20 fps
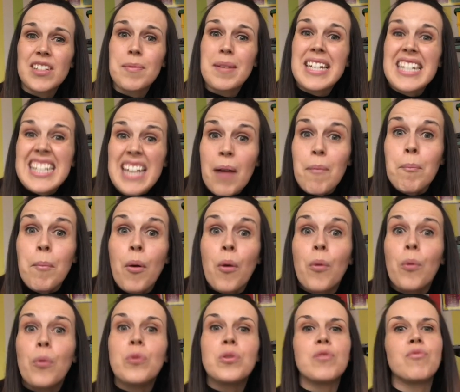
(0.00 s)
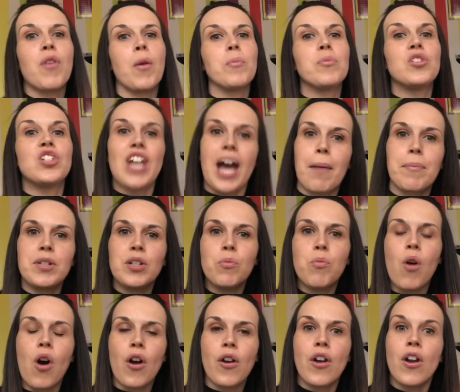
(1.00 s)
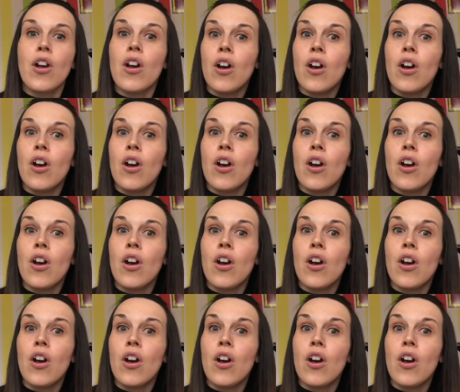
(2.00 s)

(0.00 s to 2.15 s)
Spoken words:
examples from chapter 1